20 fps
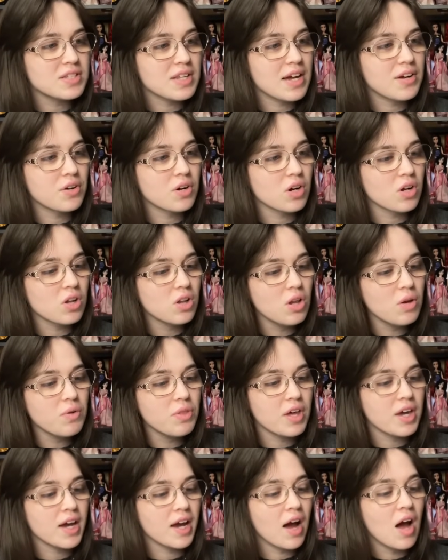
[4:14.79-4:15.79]
and her
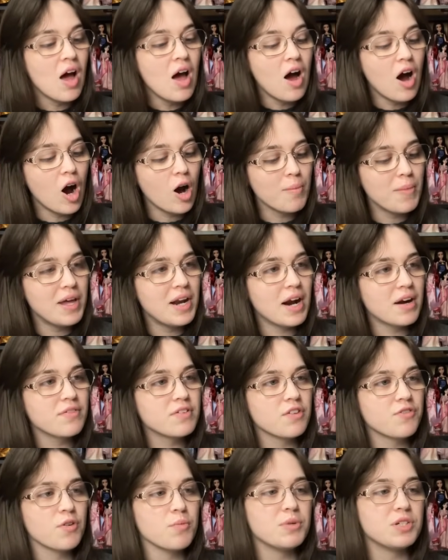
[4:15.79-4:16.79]
clothing are made out of
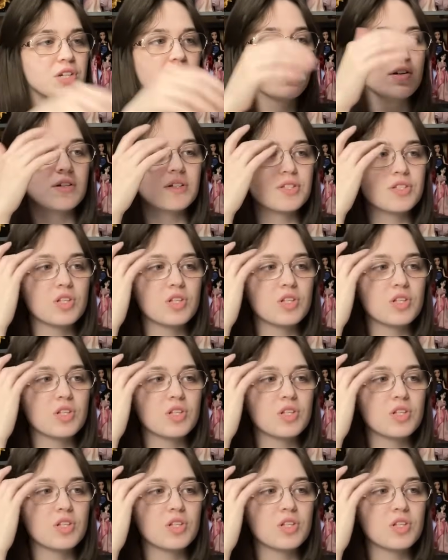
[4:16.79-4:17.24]
different materials.